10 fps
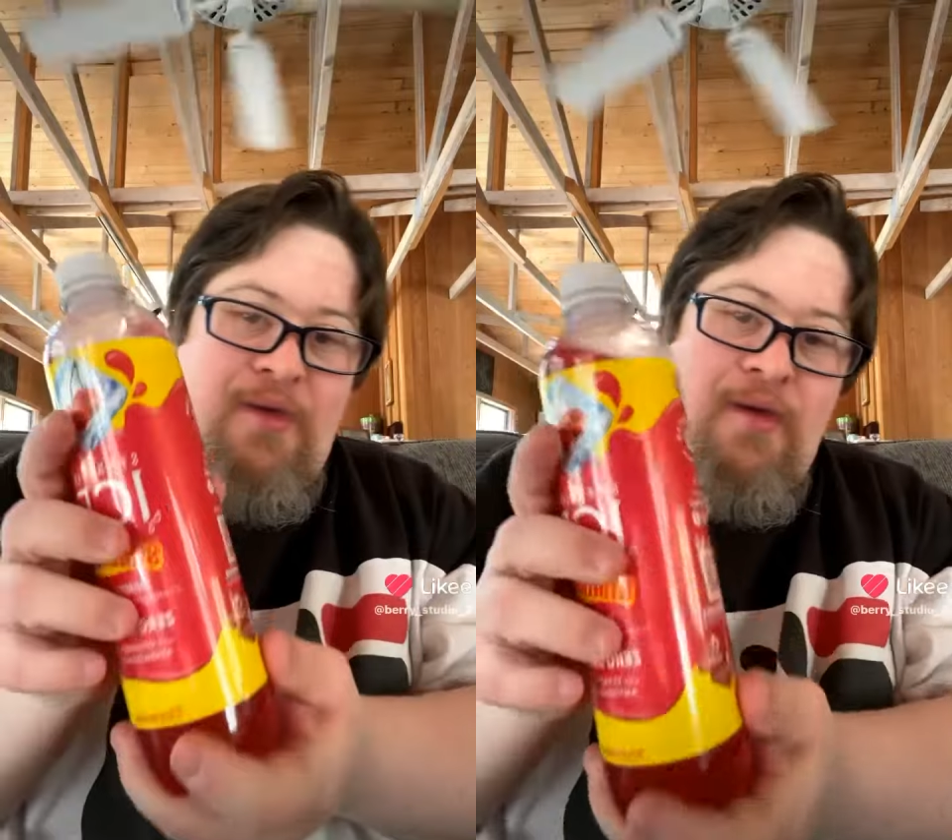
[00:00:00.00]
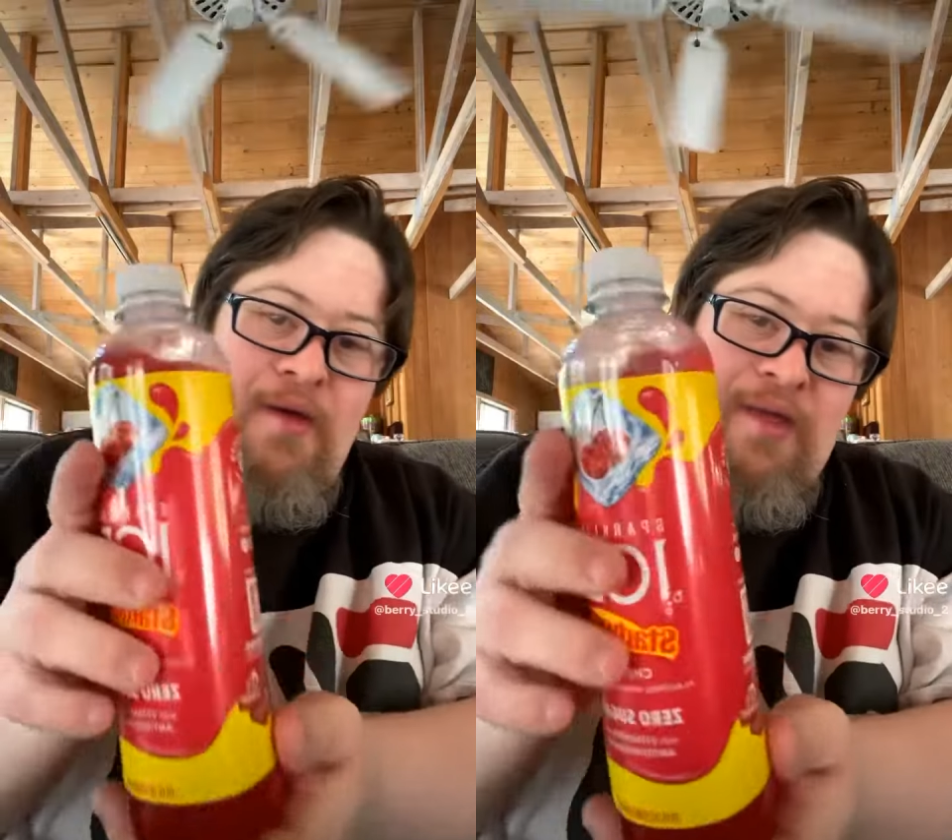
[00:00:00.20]

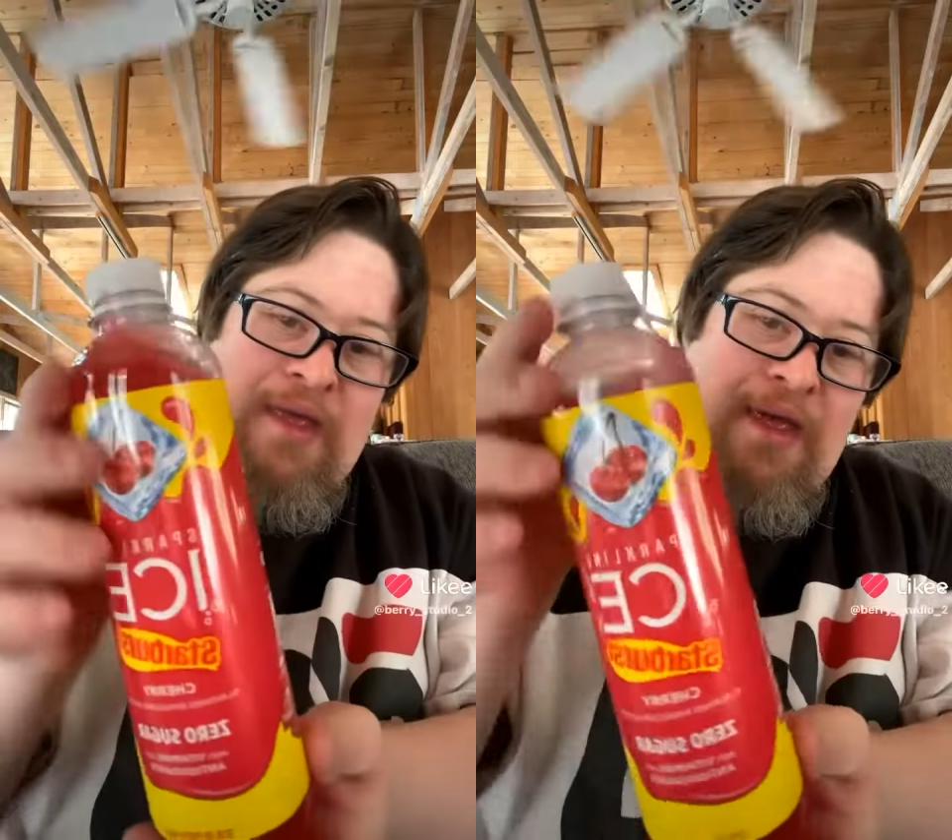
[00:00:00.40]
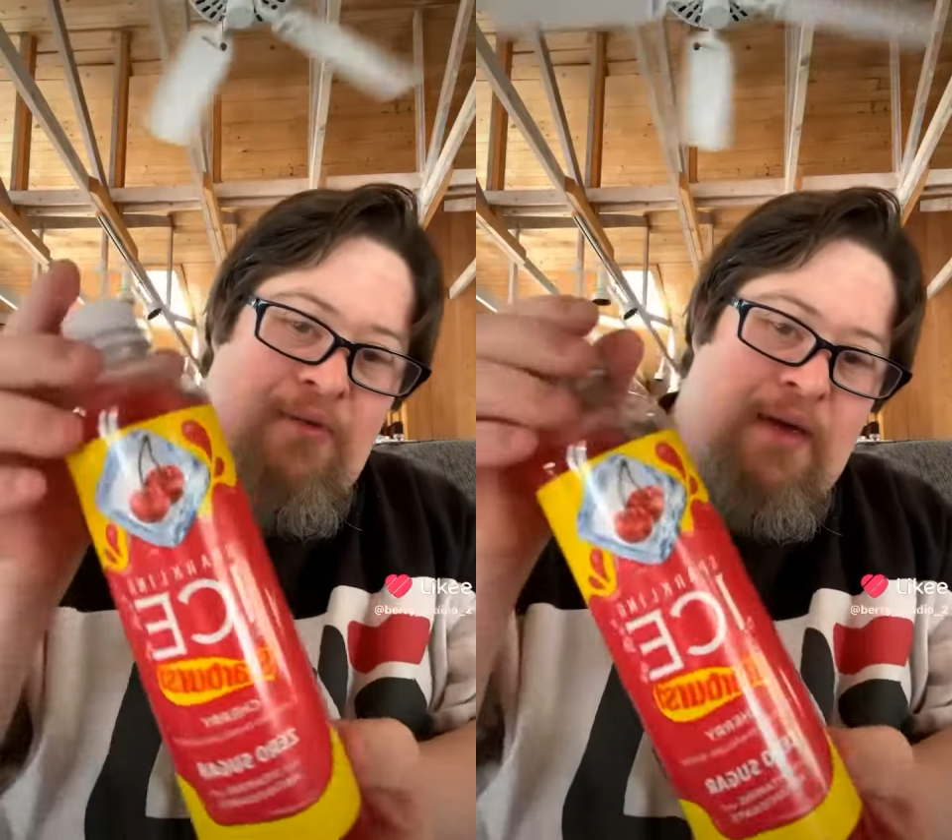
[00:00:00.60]

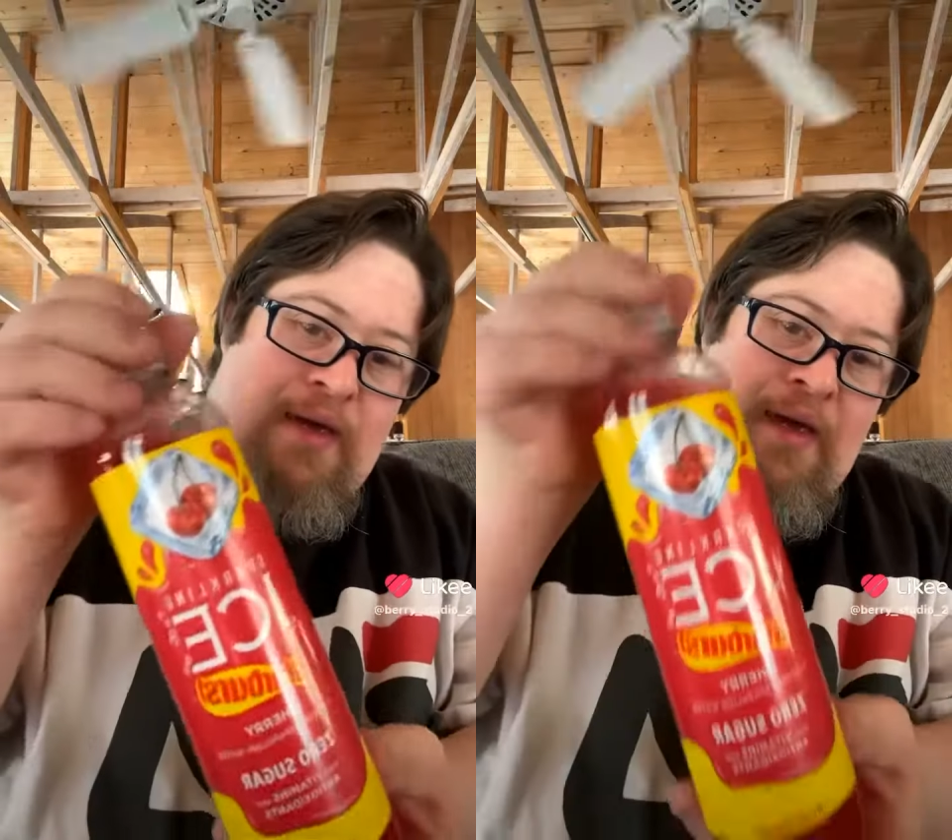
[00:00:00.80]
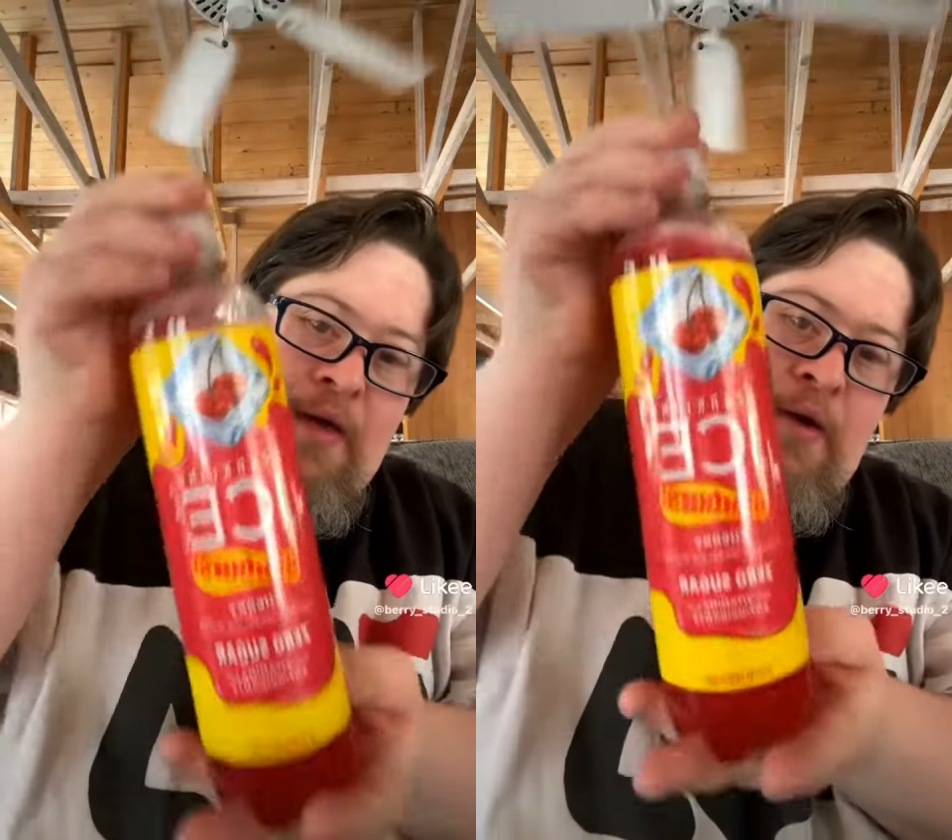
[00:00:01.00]
See right
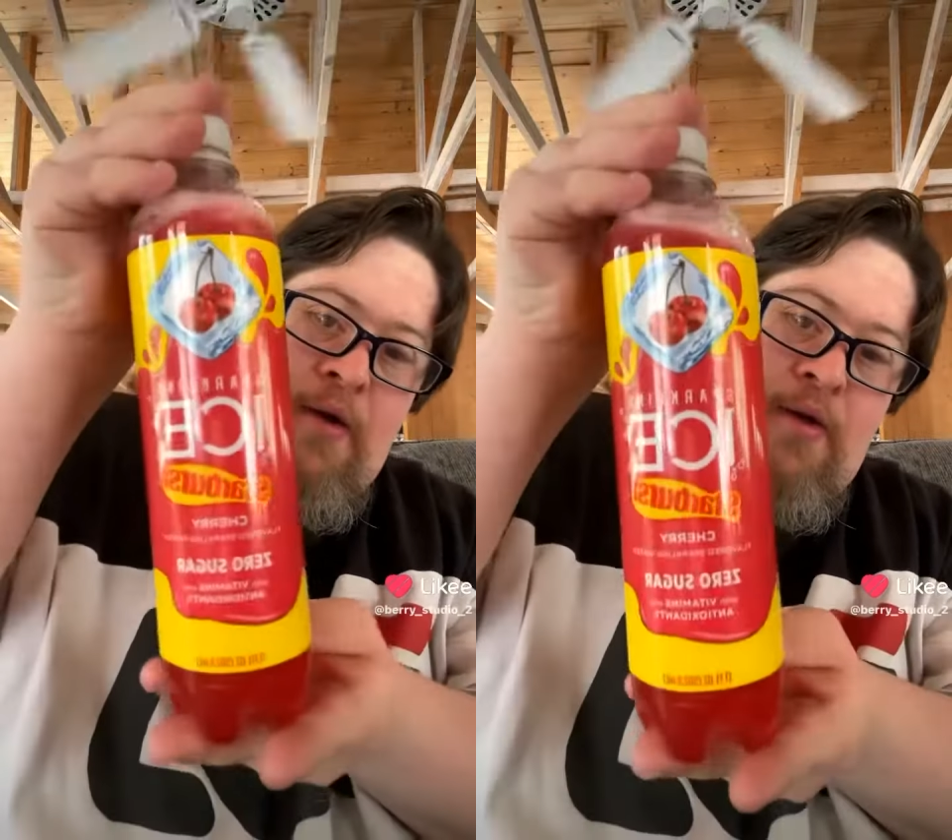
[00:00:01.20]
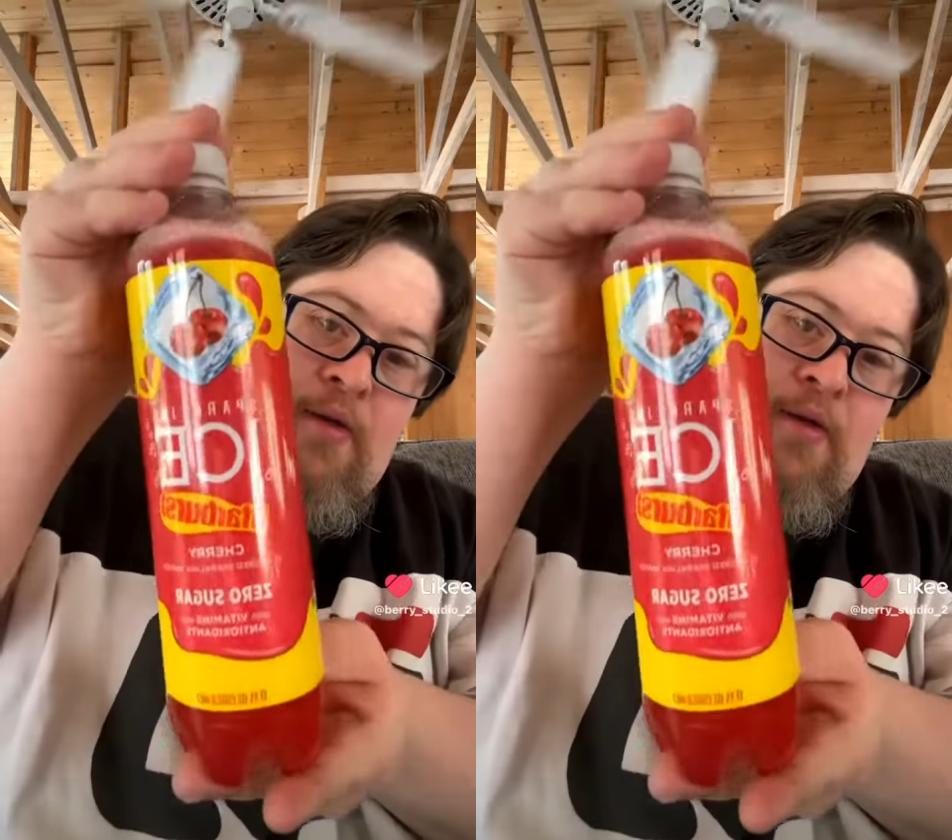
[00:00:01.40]
here?